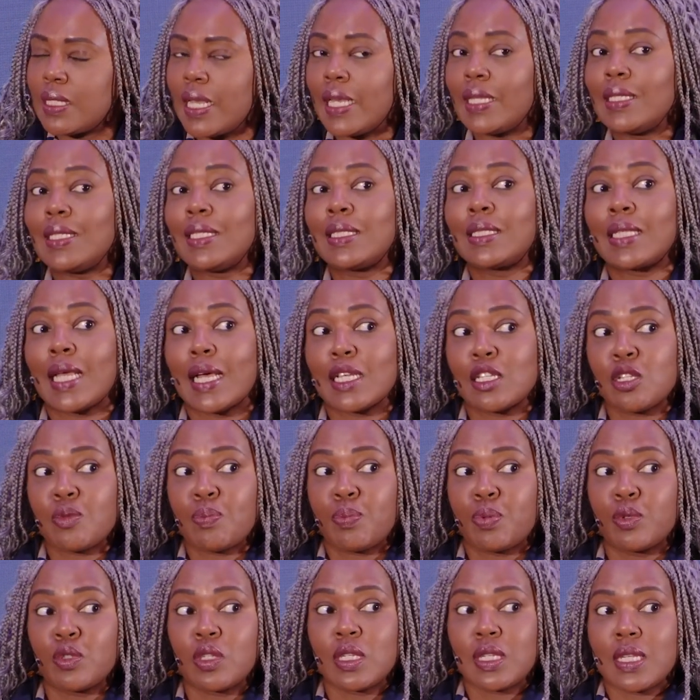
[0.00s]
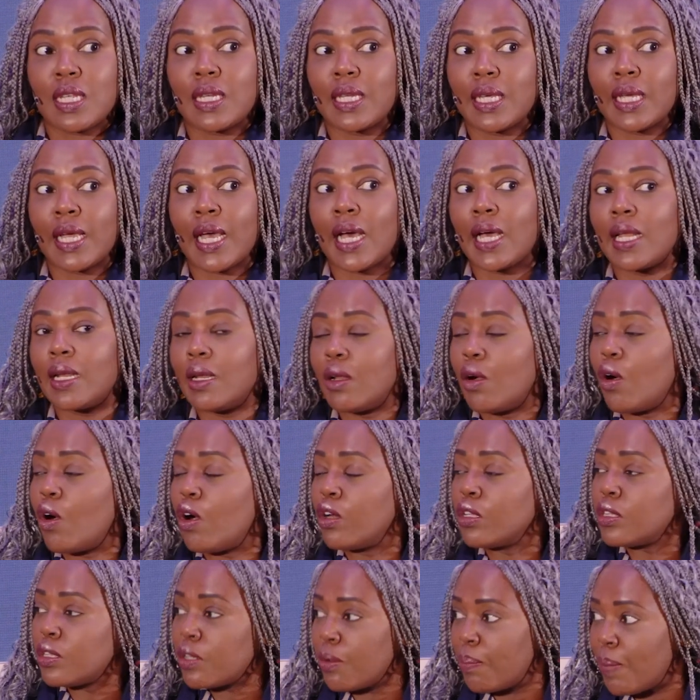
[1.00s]
and it has put Senegal
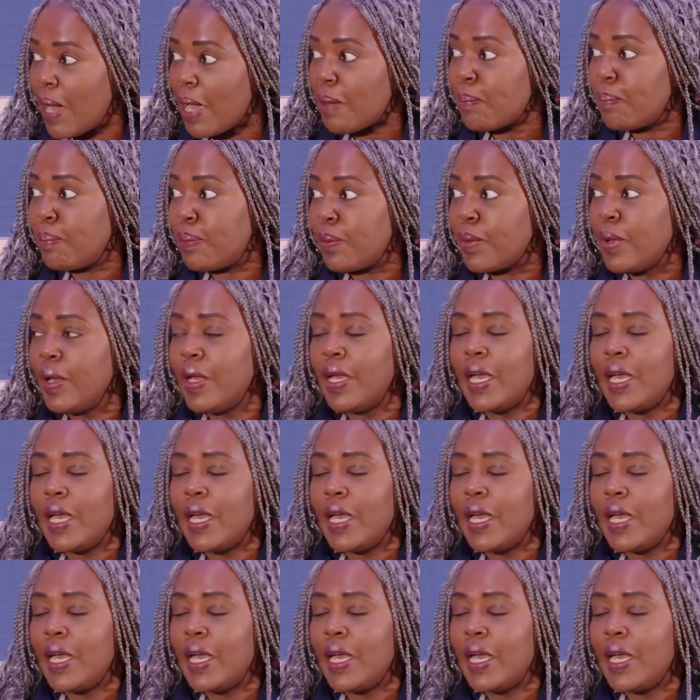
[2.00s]
on the map.